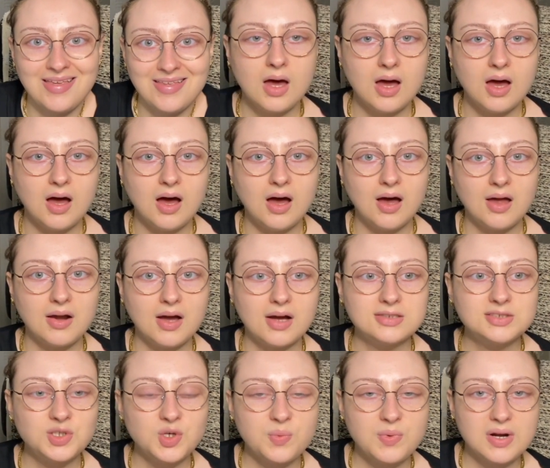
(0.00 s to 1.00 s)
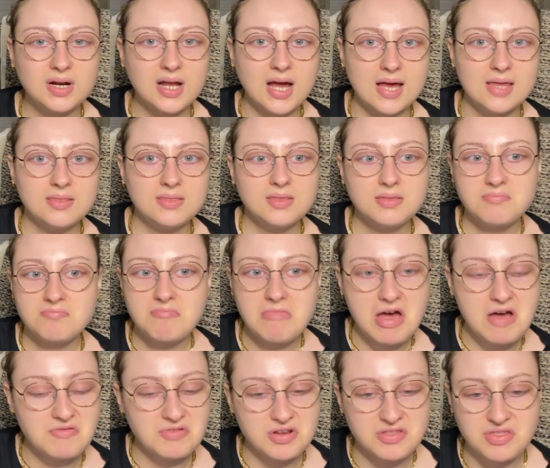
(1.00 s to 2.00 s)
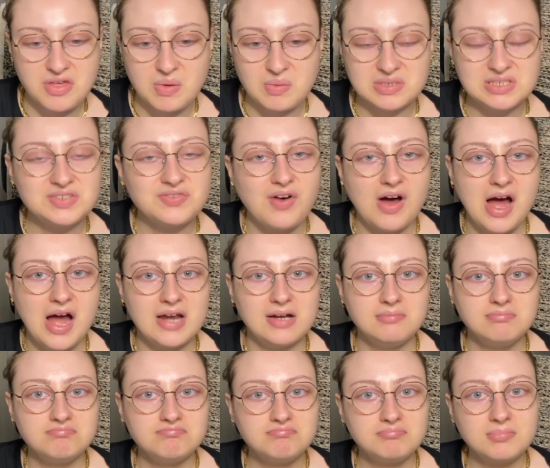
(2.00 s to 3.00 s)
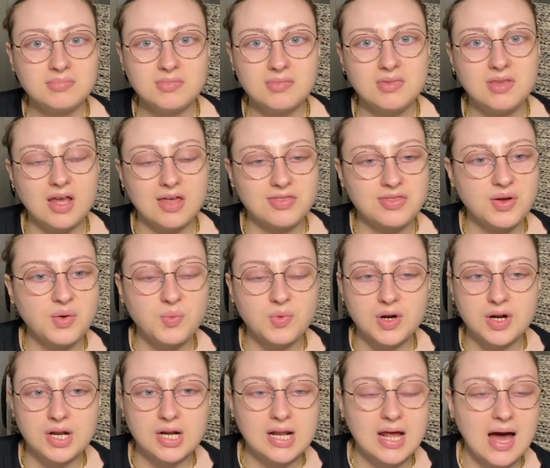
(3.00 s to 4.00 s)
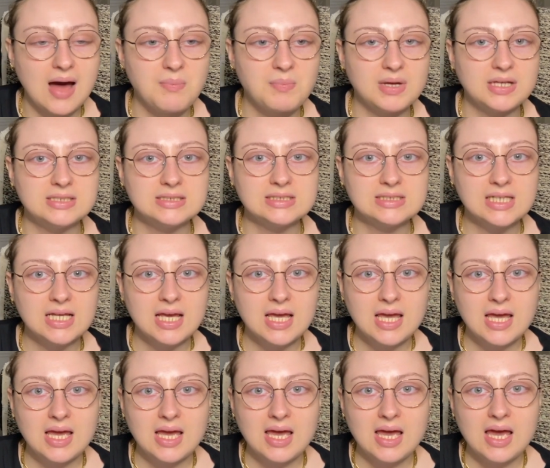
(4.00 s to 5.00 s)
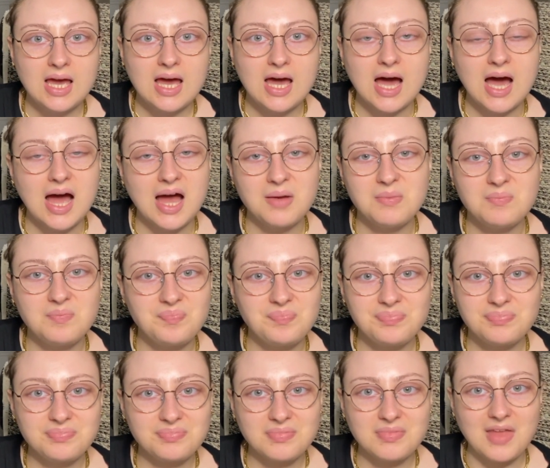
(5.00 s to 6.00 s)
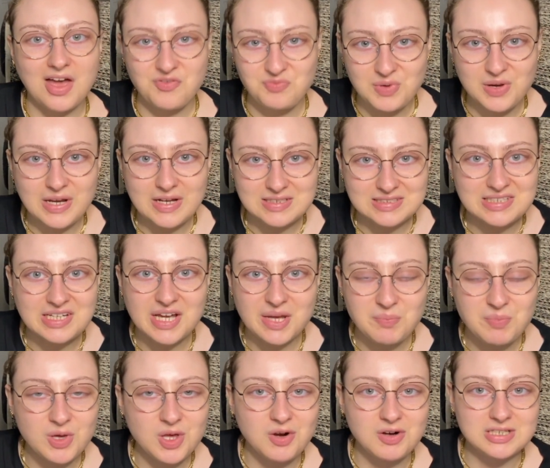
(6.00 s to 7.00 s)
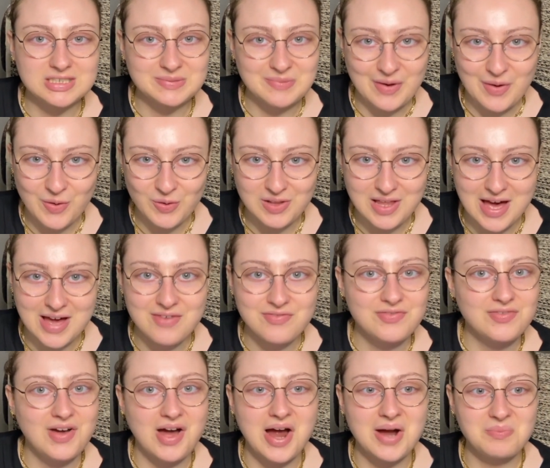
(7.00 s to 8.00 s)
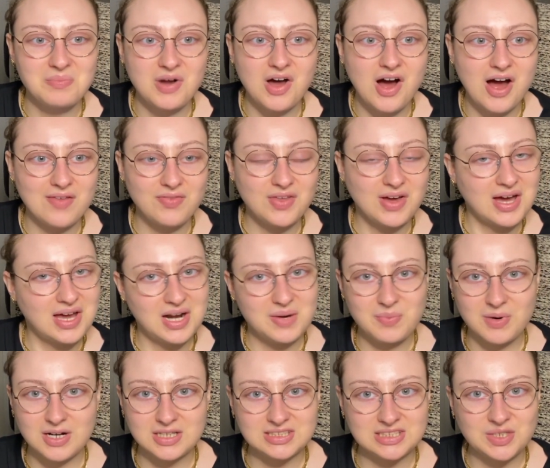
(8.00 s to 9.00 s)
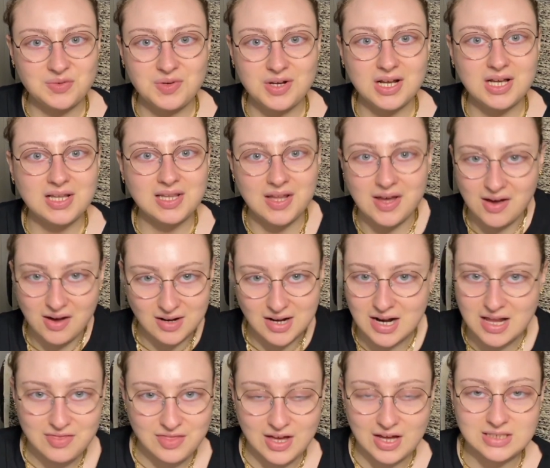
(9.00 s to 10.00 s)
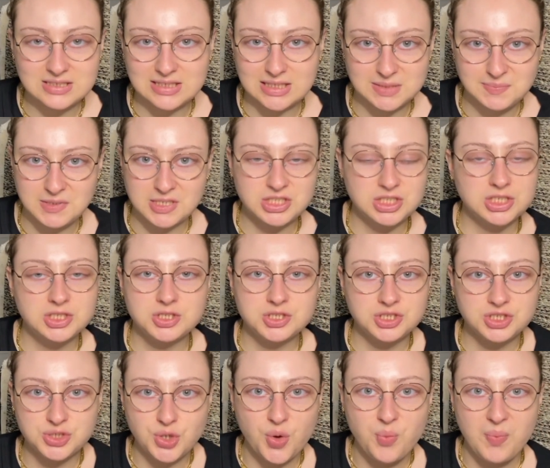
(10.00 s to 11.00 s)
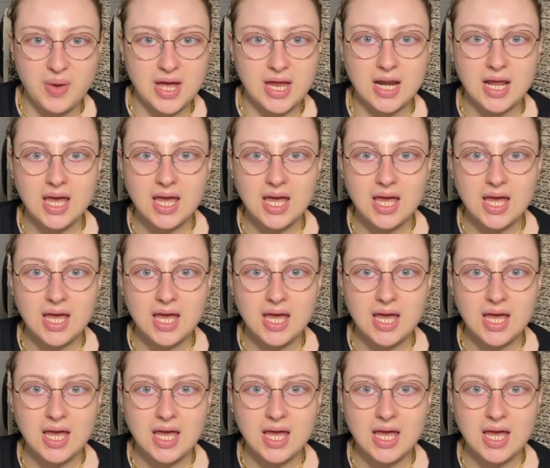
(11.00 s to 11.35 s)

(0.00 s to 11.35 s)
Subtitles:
On October 9th, everything was fine. Nothing weird had happened. I've been using computers my whole life. I'm not the kind of person who would click on anything suspicious or stupid.